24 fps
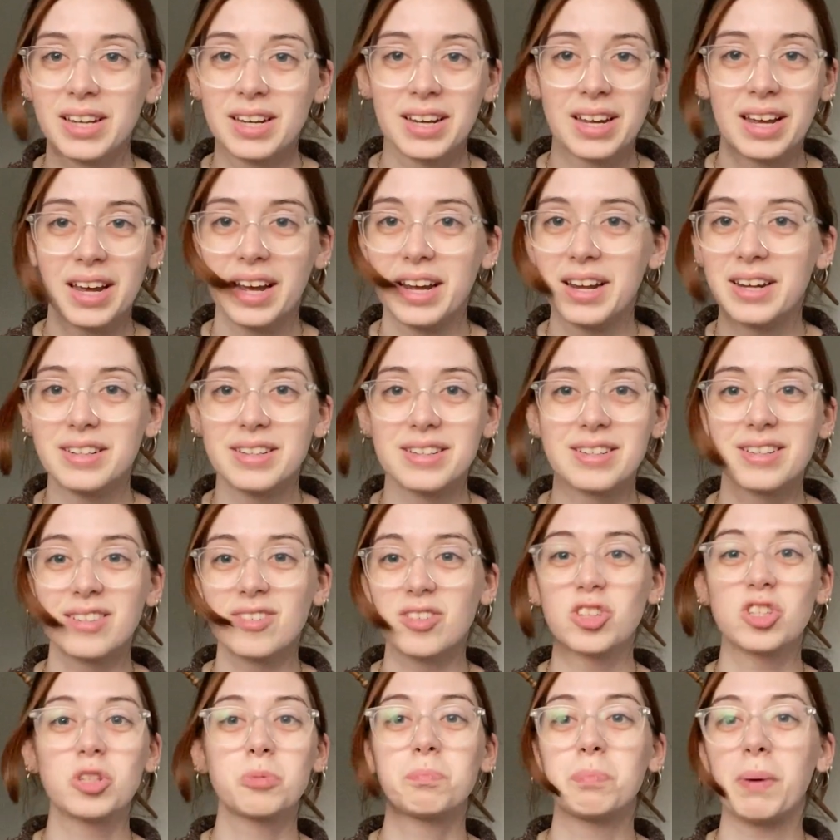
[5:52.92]
and
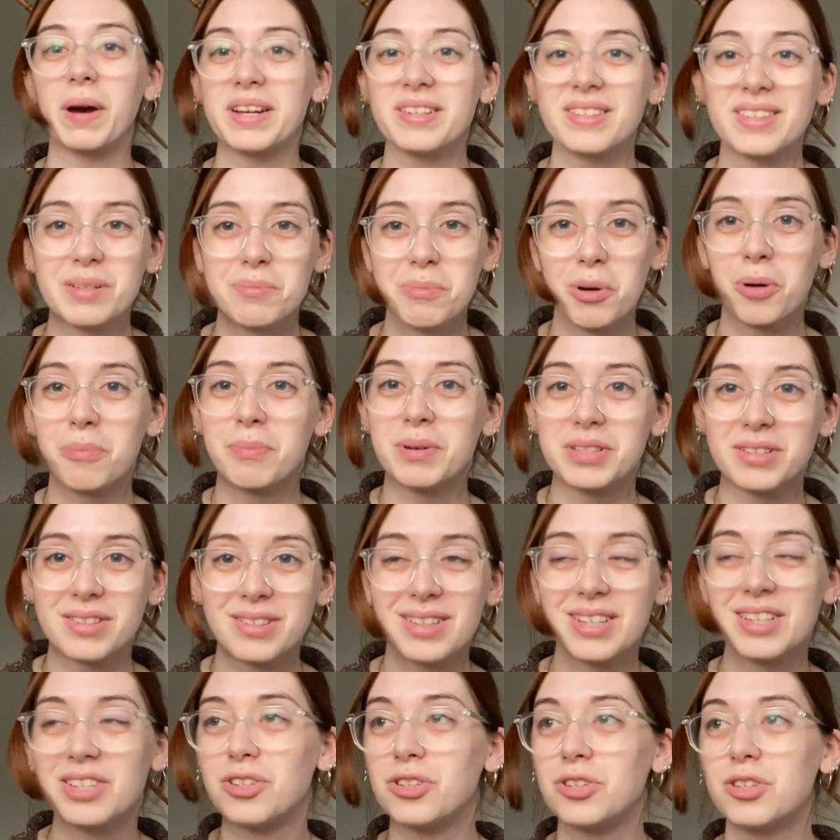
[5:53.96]
spicy moments
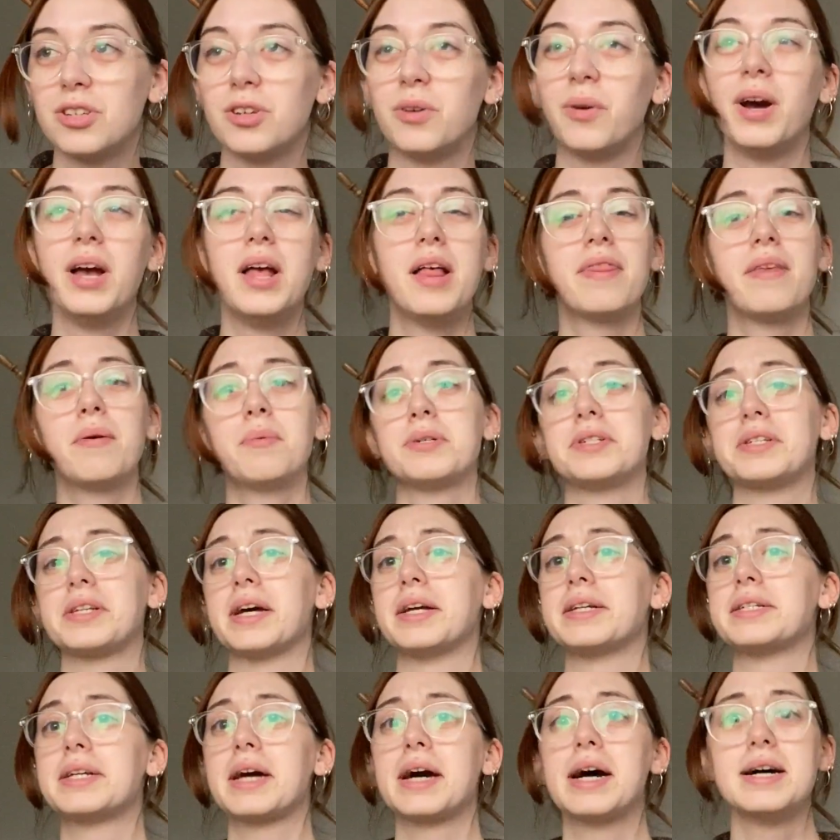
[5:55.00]
ensue. There was a
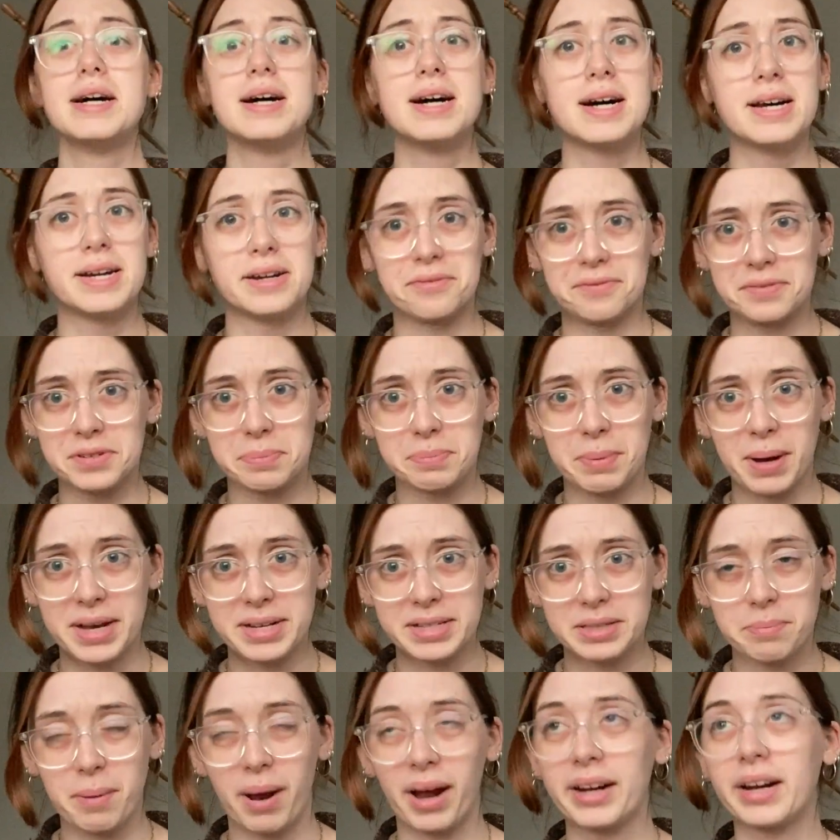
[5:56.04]
ton of spice,
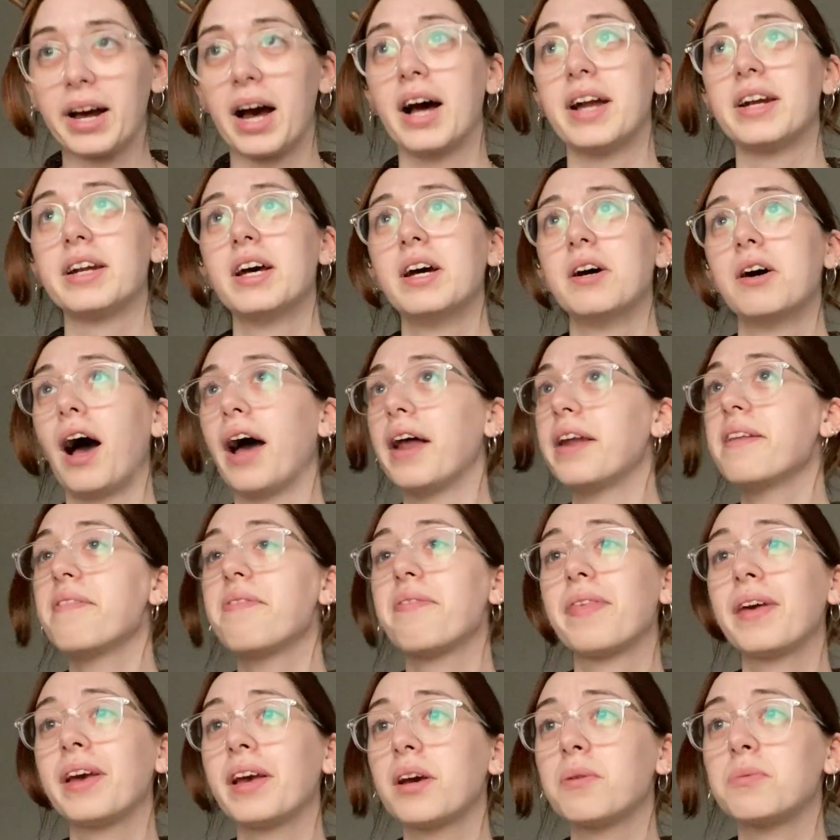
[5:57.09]
my god. I didn't
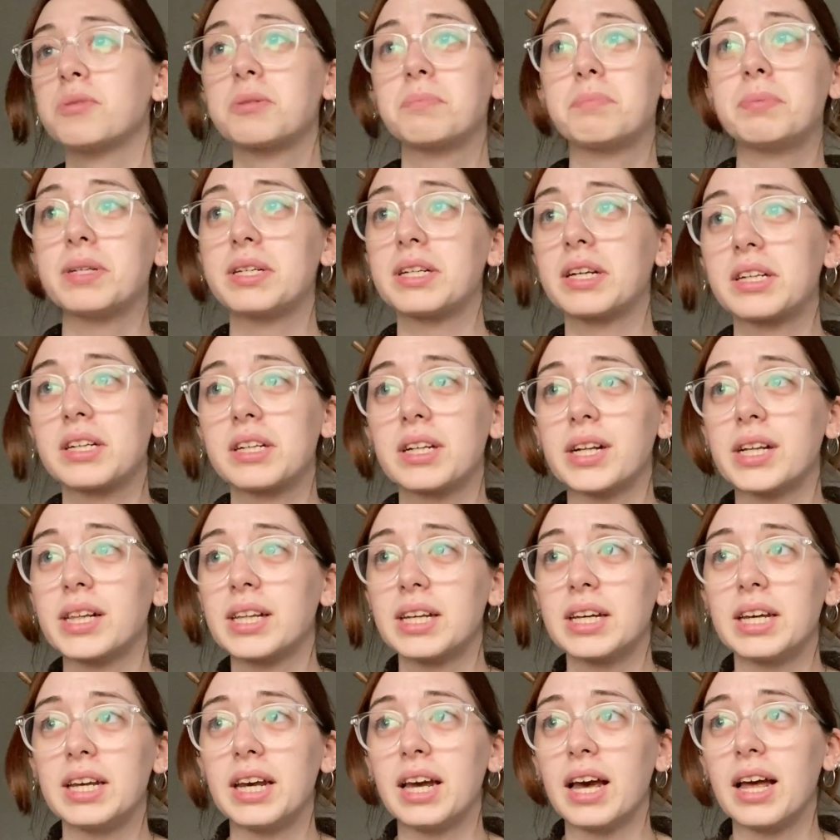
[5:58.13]
think it was
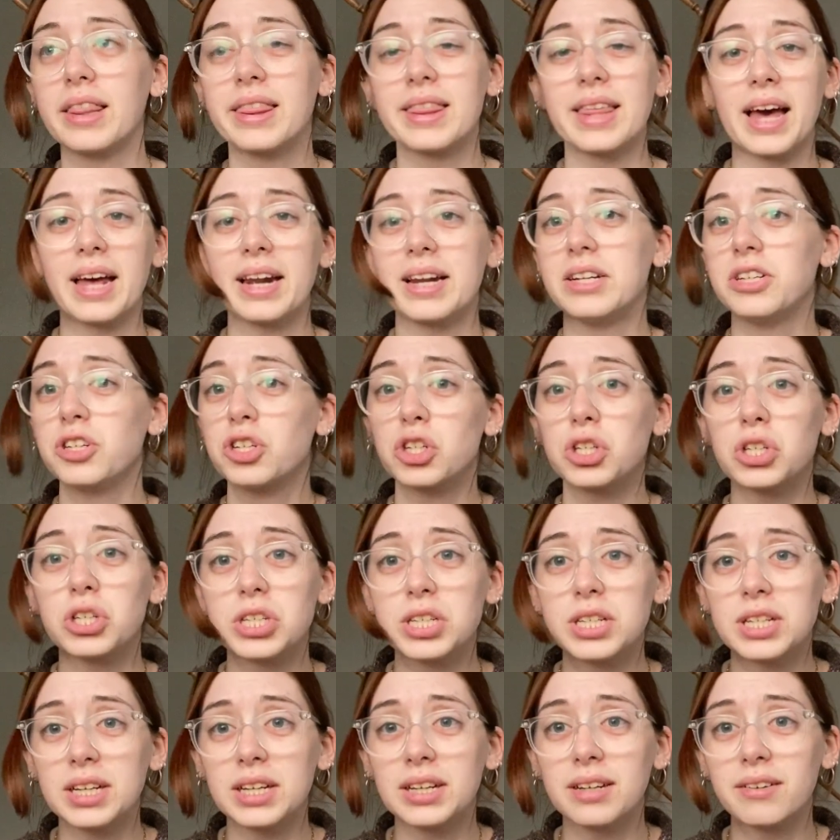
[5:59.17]
particularly that
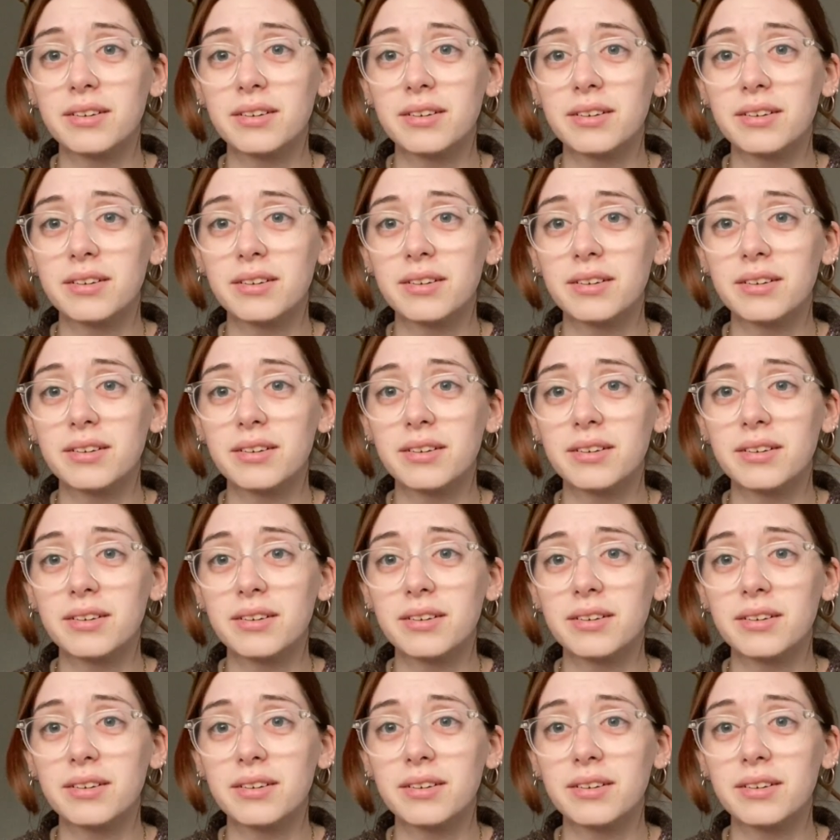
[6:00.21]
interesting.